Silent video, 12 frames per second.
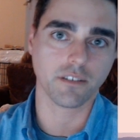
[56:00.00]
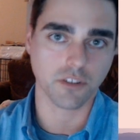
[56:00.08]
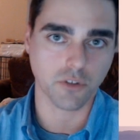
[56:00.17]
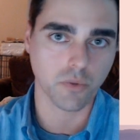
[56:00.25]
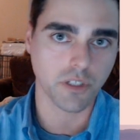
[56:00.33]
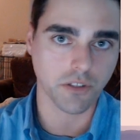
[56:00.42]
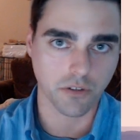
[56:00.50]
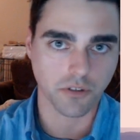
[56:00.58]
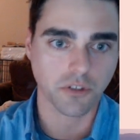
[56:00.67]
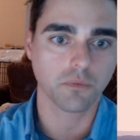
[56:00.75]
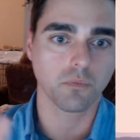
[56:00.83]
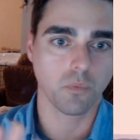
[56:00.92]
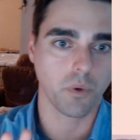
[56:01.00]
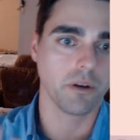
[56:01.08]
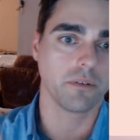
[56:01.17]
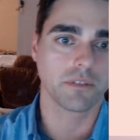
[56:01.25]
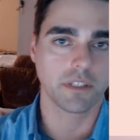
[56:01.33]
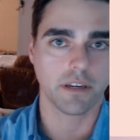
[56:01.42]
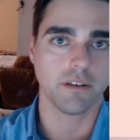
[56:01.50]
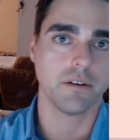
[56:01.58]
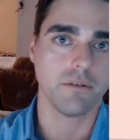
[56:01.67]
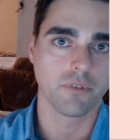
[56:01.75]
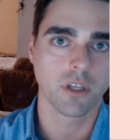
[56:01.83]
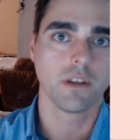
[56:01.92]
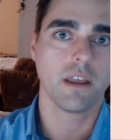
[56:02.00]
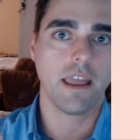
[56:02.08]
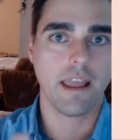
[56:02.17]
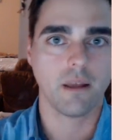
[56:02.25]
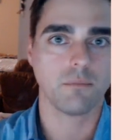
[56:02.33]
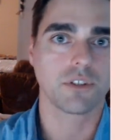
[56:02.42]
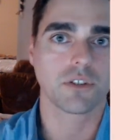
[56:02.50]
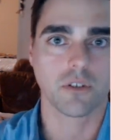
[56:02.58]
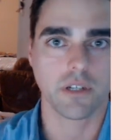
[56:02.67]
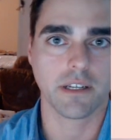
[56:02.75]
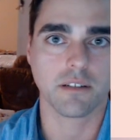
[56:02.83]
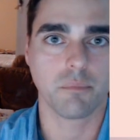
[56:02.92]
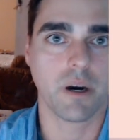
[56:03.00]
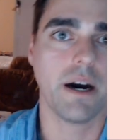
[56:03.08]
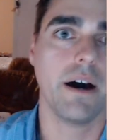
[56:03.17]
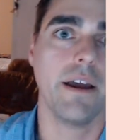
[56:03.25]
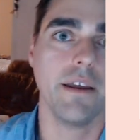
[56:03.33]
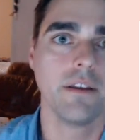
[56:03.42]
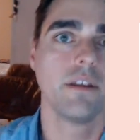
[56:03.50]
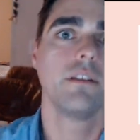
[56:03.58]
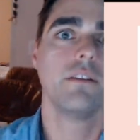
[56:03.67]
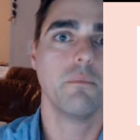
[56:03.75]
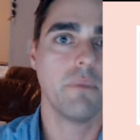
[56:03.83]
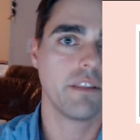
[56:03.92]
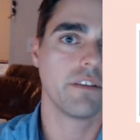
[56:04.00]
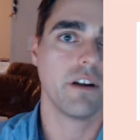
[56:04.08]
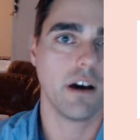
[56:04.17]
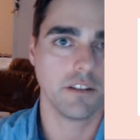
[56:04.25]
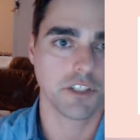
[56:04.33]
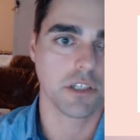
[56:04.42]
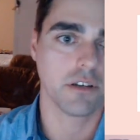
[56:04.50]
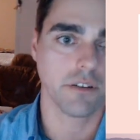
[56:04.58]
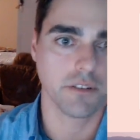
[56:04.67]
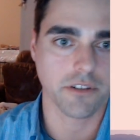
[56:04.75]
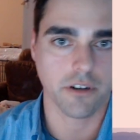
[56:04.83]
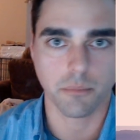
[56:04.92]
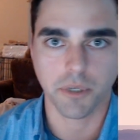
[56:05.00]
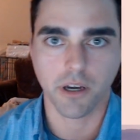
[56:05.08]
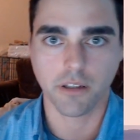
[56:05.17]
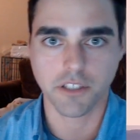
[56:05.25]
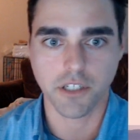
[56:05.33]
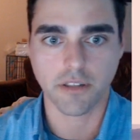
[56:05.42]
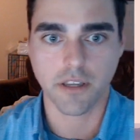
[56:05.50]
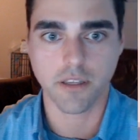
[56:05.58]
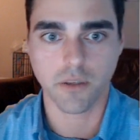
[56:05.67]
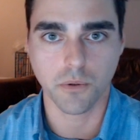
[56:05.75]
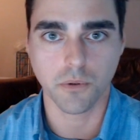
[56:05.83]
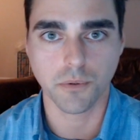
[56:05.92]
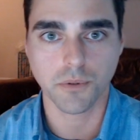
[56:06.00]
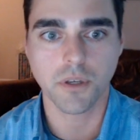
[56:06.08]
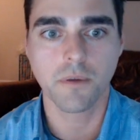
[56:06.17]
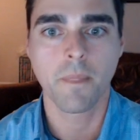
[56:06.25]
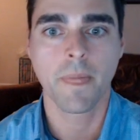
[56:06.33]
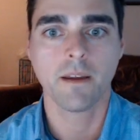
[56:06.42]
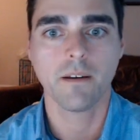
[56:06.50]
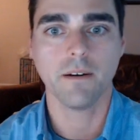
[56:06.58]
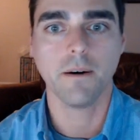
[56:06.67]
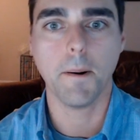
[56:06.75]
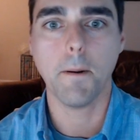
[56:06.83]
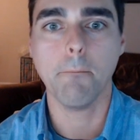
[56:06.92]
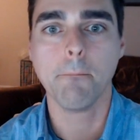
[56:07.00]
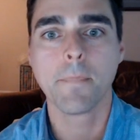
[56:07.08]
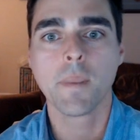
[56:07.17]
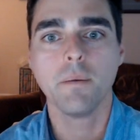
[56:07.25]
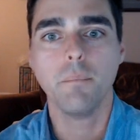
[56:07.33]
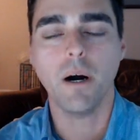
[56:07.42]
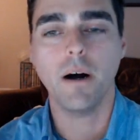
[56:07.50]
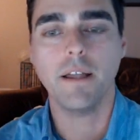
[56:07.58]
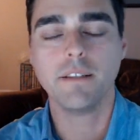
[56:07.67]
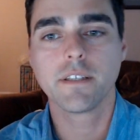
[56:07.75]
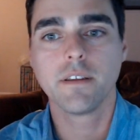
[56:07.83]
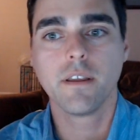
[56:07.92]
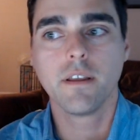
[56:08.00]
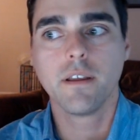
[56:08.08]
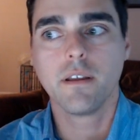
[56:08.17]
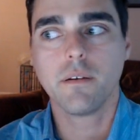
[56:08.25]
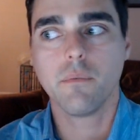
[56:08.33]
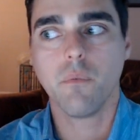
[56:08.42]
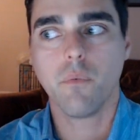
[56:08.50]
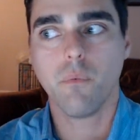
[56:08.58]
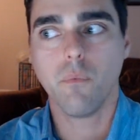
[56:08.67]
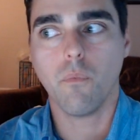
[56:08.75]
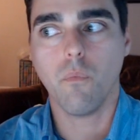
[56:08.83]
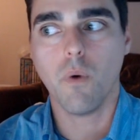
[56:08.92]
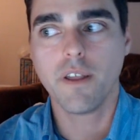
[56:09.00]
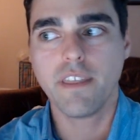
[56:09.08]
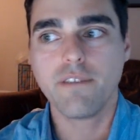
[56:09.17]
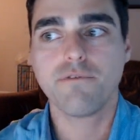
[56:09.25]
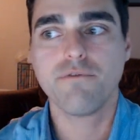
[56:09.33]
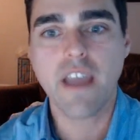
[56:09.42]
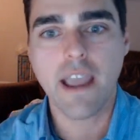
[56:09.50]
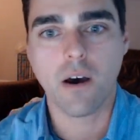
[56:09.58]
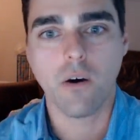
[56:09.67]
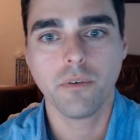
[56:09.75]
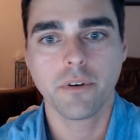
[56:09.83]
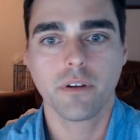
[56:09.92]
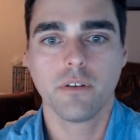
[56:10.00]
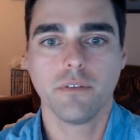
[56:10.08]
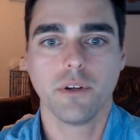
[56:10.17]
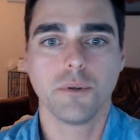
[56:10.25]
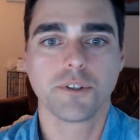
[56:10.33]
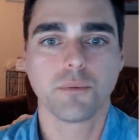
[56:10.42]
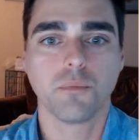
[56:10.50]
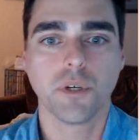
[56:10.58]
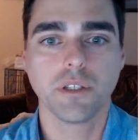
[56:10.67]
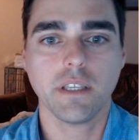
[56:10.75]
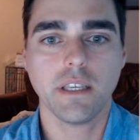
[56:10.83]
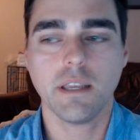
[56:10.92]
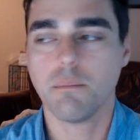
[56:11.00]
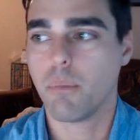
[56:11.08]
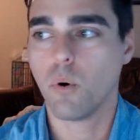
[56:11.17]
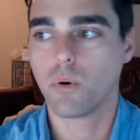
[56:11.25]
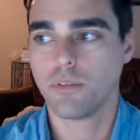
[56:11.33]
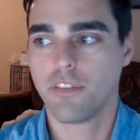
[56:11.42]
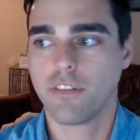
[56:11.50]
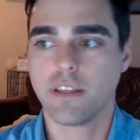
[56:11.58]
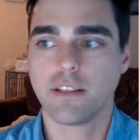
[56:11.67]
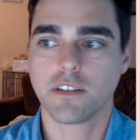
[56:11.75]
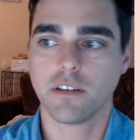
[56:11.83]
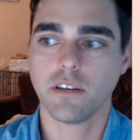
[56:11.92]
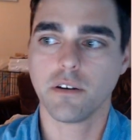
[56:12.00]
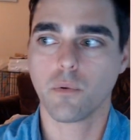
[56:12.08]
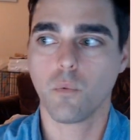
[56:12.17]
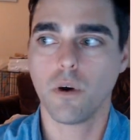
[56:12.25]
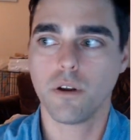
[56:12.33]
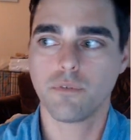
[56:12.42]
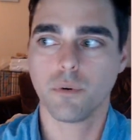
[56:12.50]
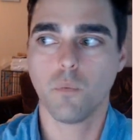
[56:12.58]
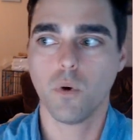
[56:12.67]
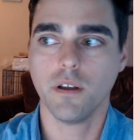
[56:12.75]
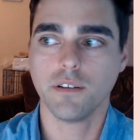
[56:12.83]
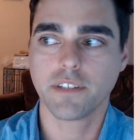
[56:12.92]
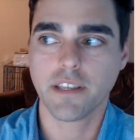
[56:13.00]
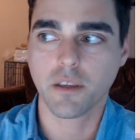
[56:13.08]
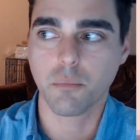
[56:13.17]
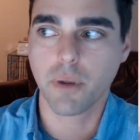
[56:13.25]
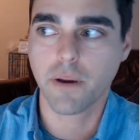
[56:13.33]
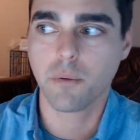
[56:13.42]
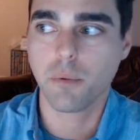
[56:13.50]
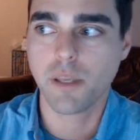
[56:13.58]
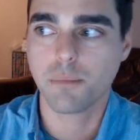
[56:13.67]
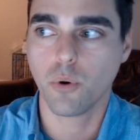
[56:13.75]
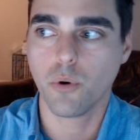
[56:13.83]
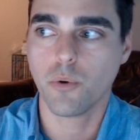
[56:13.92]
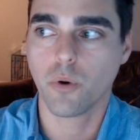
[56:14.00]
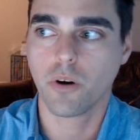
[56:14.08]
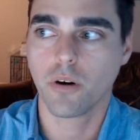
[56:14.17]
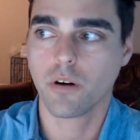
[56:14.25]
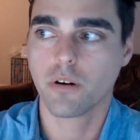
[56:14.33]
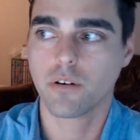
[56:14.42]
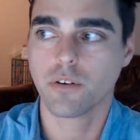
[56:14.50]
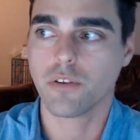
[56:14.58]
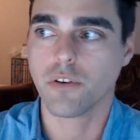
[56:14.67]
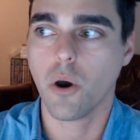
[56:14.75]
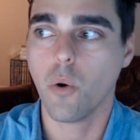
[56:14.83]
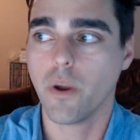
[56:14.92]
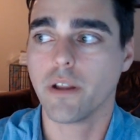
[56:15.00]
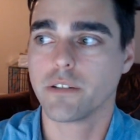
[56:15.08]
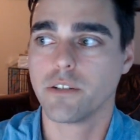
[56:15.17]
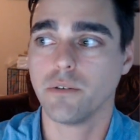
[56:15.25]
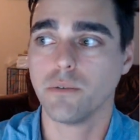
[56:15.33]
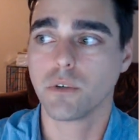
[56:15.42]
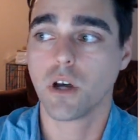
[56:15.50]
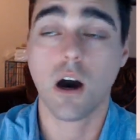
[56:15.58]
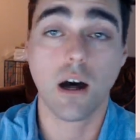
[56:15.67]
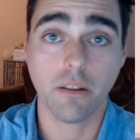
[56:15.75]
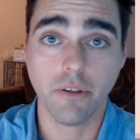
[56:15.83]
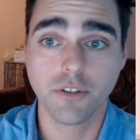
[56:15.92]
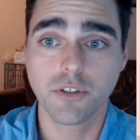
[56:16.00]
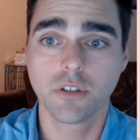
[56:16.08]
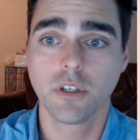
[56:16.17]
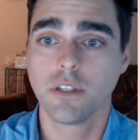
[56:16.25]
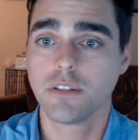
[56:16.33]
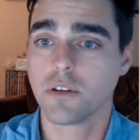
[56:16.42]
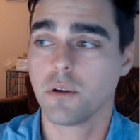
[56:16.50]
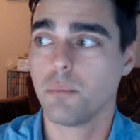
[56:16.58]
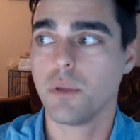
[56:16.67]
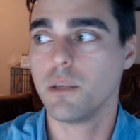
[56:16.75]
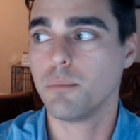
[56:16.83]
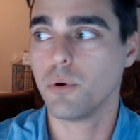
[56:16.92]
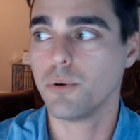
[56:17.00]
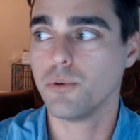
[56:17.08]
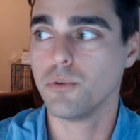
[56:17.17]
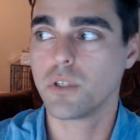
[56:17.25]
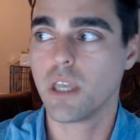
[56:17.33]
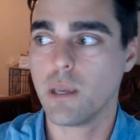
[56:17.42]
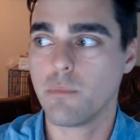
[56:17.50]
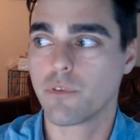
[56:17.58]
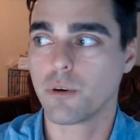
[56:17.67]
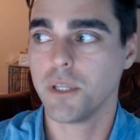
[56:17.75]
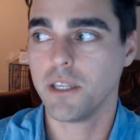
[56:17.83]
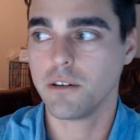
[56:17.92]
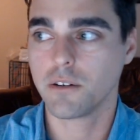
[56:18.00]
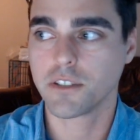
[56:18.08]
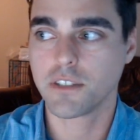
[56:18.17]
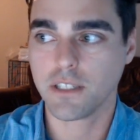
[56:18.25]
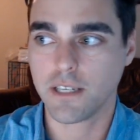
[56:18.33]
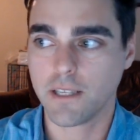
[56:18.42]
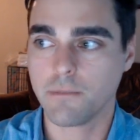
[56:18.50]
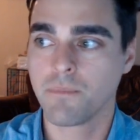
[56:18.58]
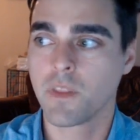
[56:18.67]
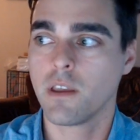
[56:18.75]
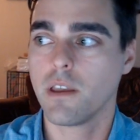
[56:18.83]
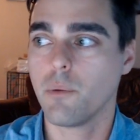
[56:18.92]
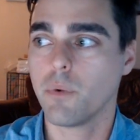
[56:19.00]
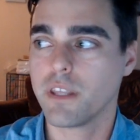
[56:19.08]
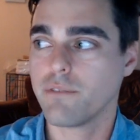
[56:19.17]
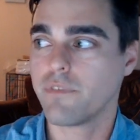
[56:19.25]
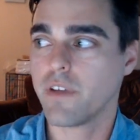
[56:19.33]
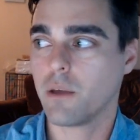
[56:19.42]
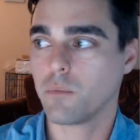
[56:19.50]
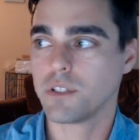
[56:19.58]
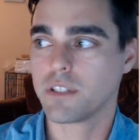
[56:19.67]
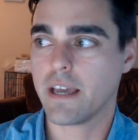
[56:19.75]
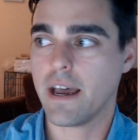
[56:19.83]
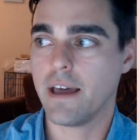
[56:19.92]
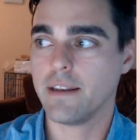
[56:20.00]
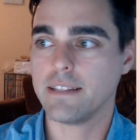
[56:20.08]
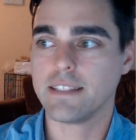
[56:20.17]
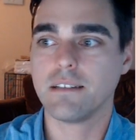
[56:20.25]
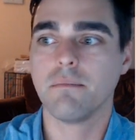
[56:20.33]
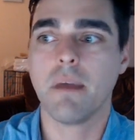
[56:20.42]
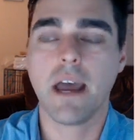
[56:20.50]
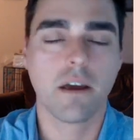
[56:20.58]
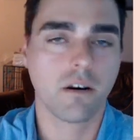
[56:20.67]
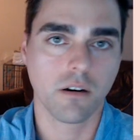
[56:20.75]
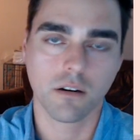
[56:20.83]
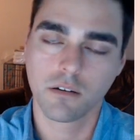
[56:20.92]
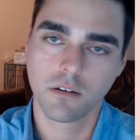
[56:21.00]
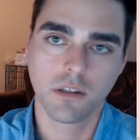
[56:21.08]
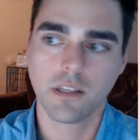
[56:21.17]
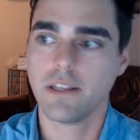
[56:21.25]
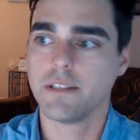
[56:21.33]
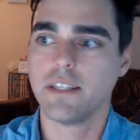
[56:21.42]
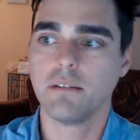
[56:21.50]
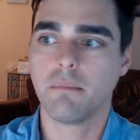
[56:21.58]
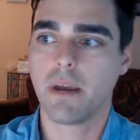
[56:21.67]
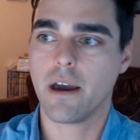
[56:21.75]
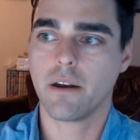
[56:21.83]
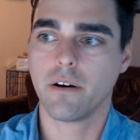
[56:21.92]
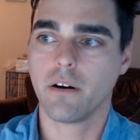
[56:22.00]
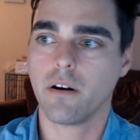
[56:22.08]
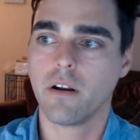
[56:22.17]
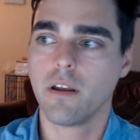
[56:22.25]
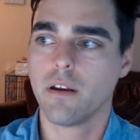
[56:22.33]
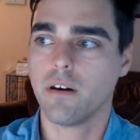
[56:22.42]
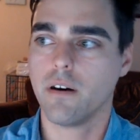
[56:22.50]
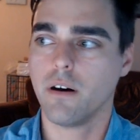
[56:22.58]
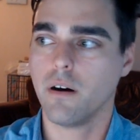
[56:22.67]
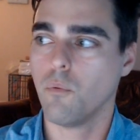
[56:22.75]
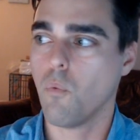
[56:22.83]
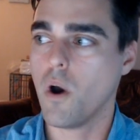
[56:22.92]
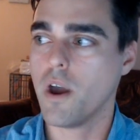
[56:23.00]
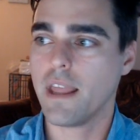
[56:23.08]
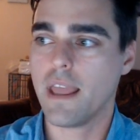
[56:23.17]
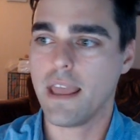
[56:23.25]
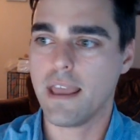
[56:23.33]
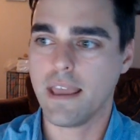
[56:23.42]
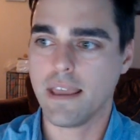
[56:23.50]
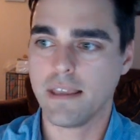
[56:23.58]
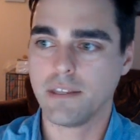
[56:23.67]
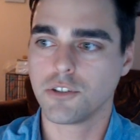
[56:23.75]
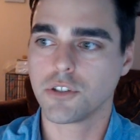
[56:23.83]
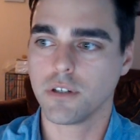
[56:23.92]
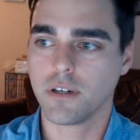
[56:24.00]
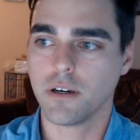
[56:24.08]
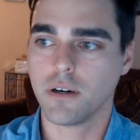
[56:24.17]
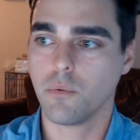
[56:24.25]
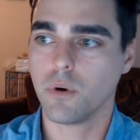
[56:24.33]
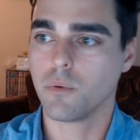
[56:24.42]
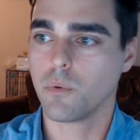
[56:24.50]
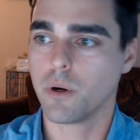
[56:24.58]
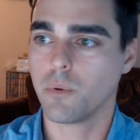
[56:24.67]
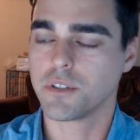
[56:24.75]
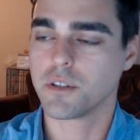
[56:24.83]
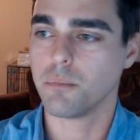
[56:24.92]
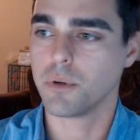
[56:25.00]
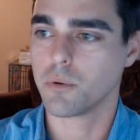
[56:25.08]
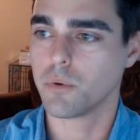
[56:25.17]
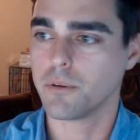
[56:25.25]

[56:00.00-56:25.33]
research. We're kind of hamstringed by the methodology here and the terminology they use. But what they found, there were some really important things in here. One of them was they compared people who were going to college to people who came from an inner city. And what they found was that it didn't matter. It didn't matter what age, where was the big one?